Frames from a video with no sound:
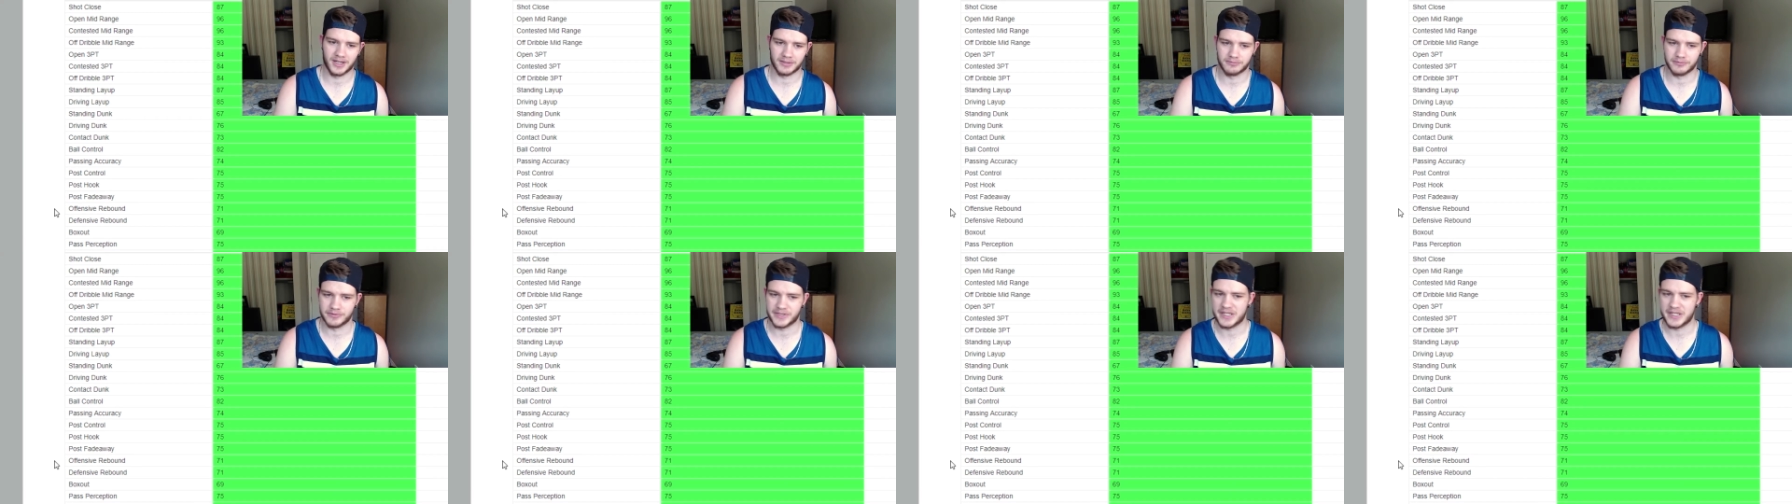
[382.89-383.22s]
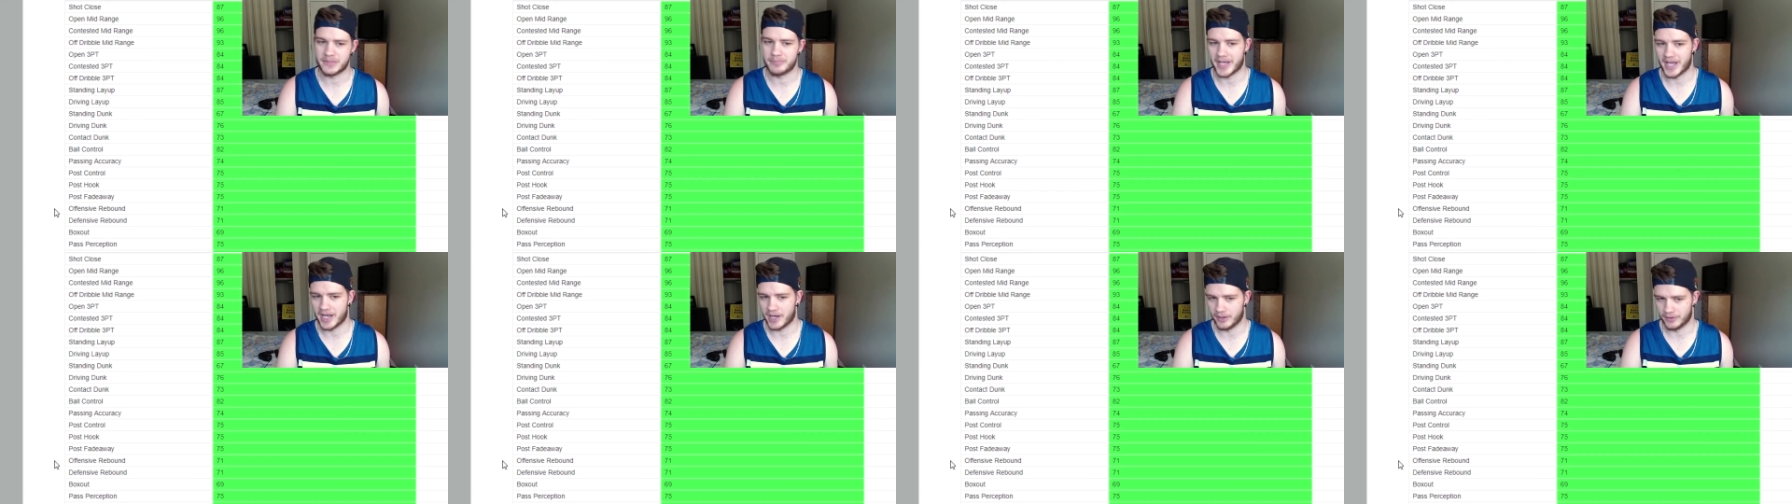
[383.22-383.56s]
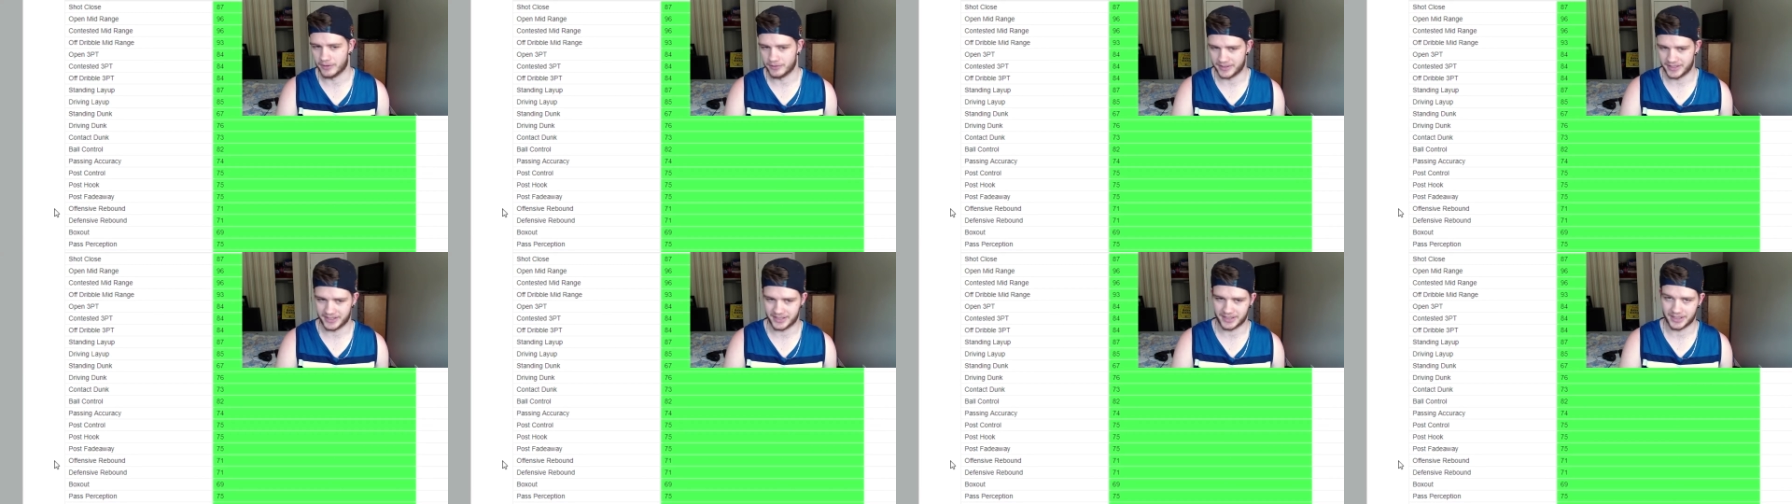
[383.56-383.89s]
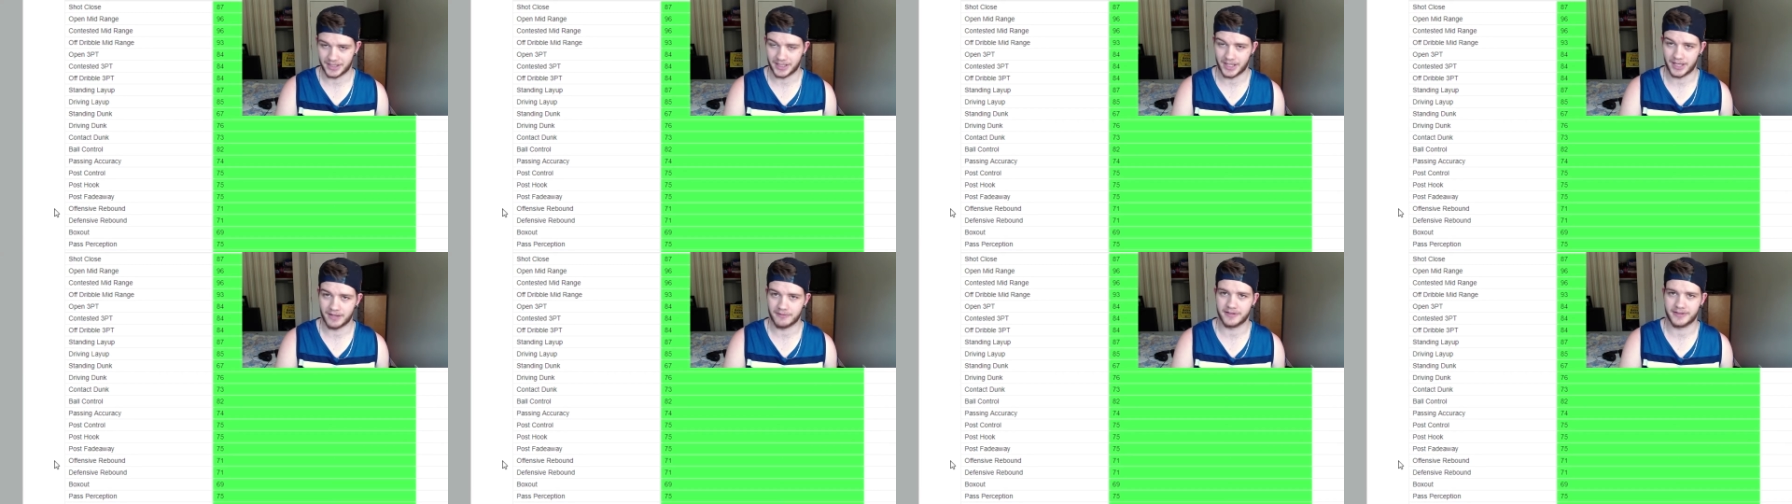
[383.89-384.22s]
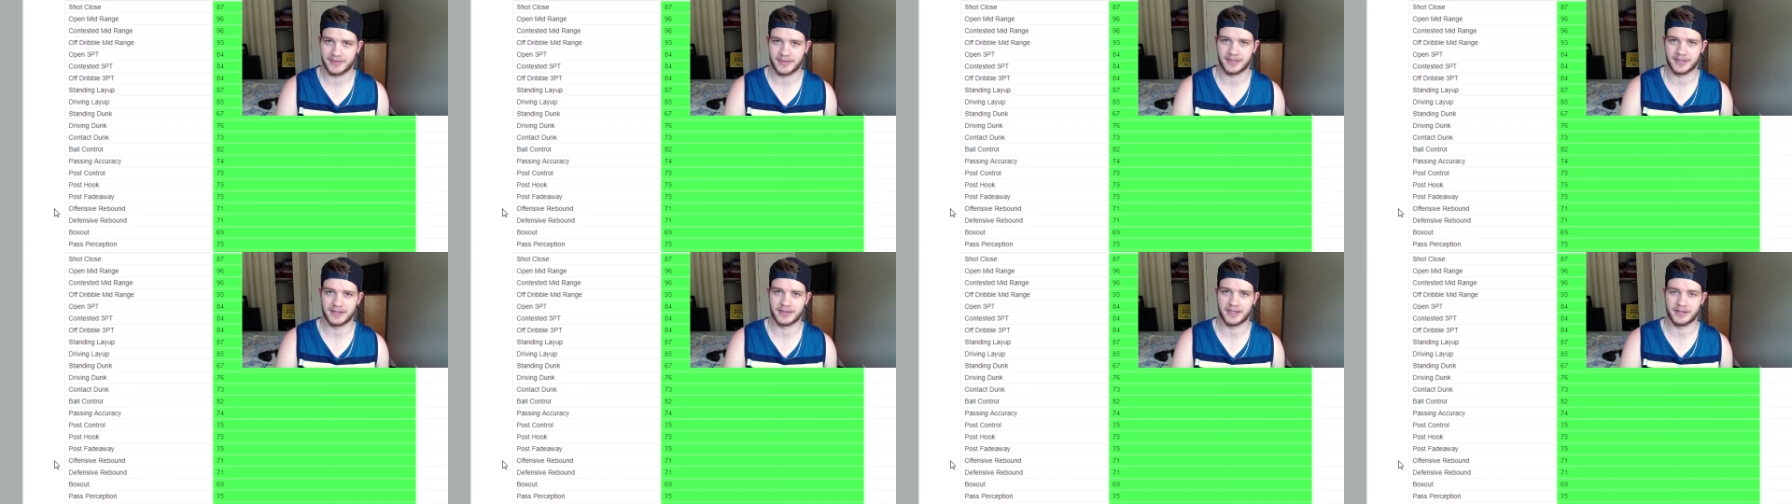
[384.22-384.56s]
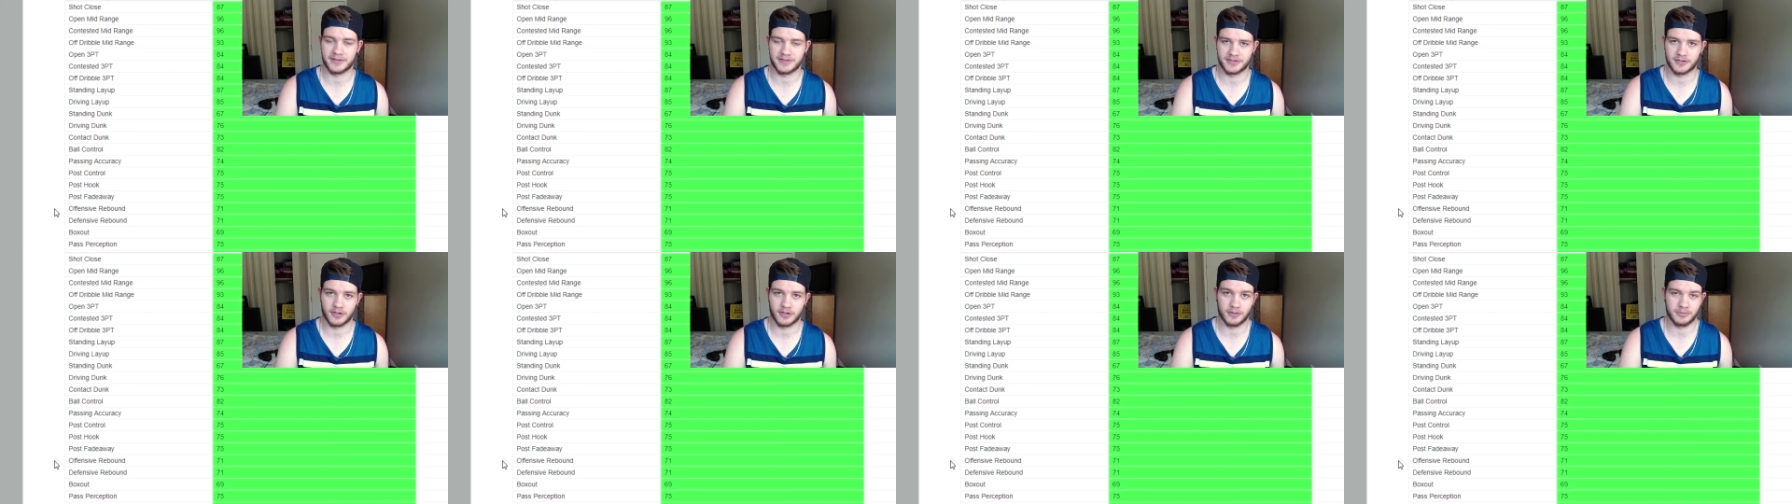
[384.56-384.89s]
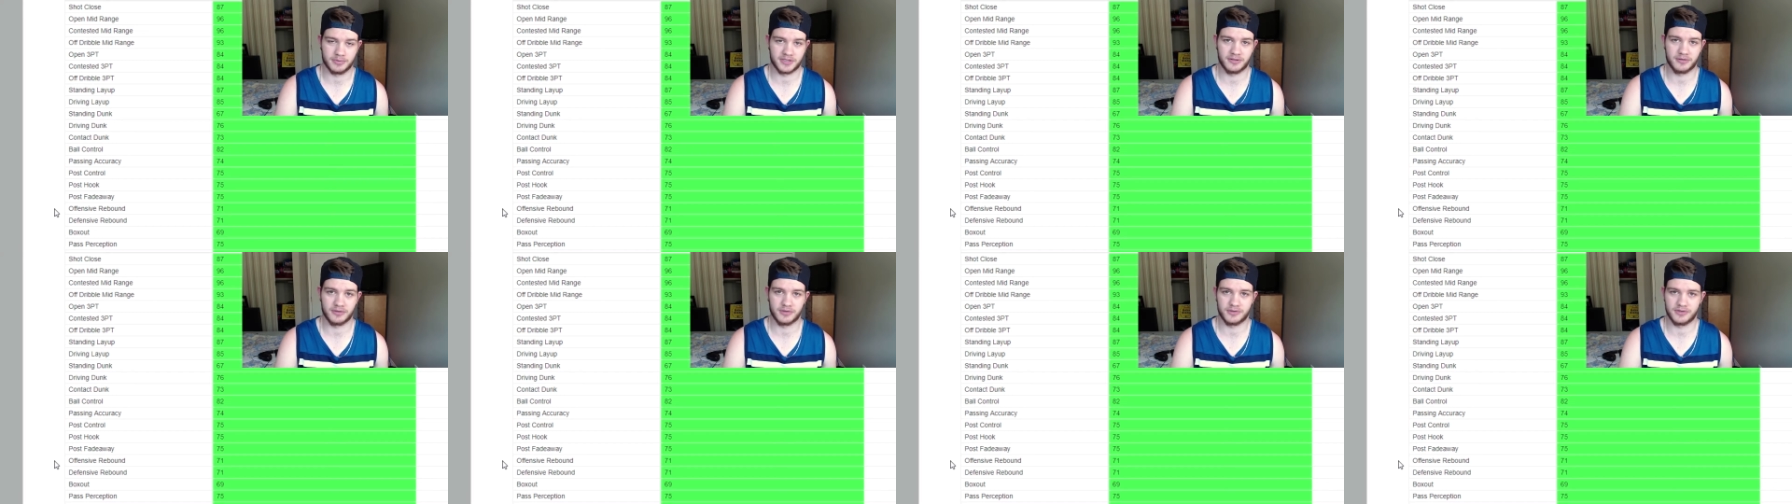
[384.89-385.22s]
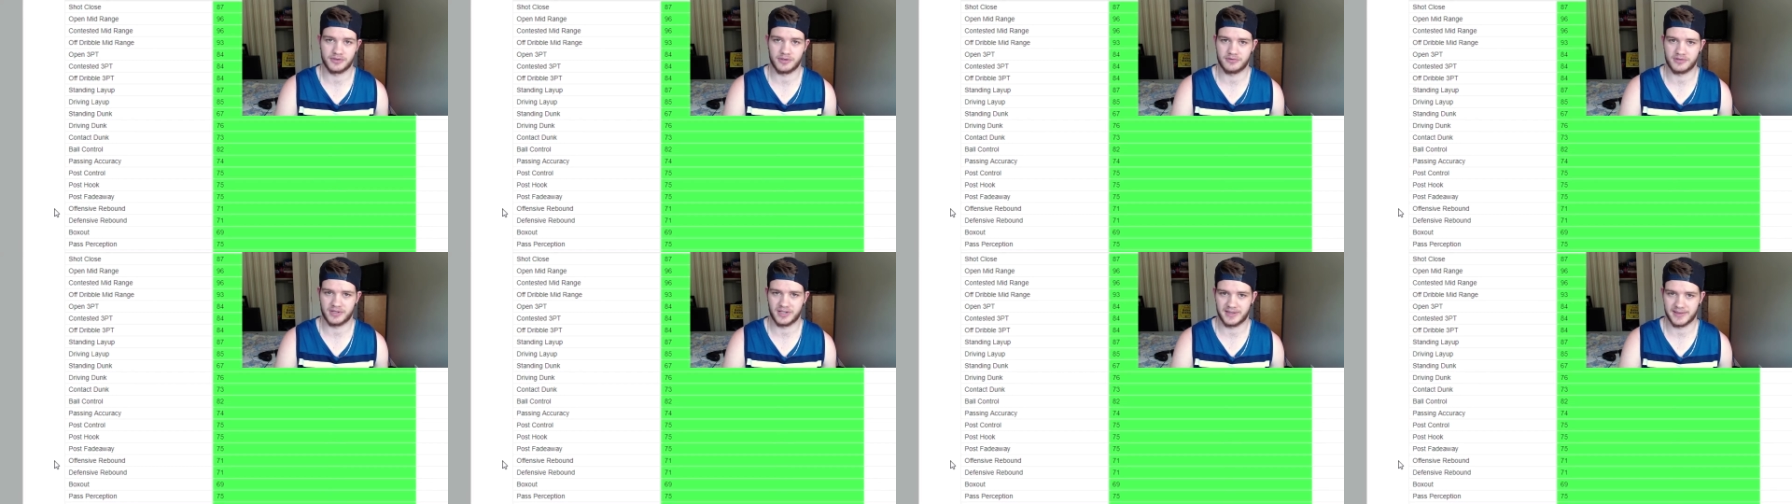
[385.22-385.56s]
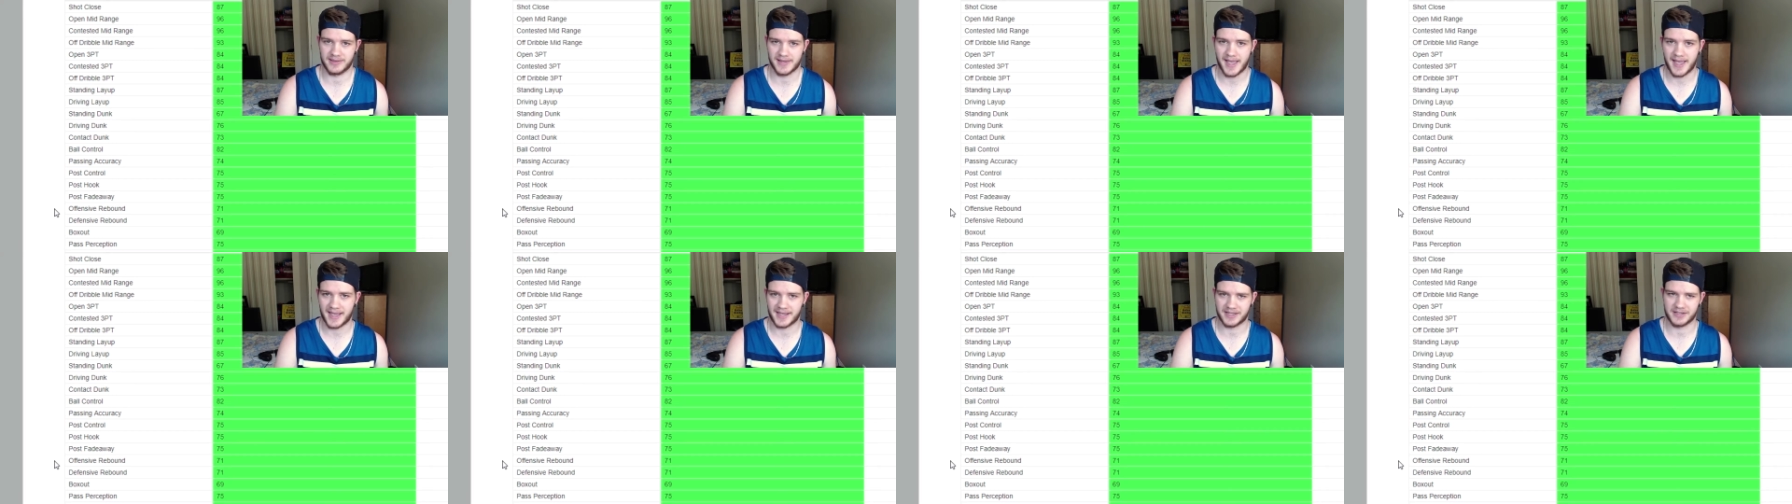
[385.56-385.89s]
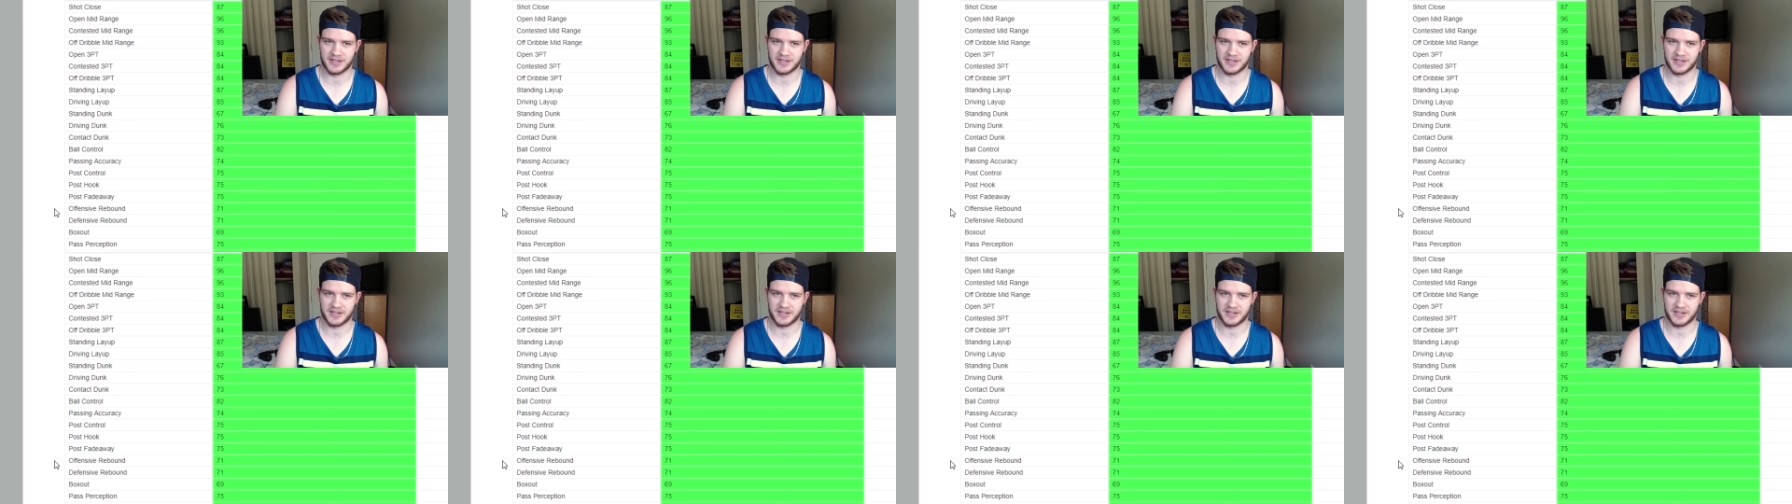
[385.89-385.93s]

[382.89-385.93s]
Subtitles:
rebounding and everything that sharpshooters usually lack,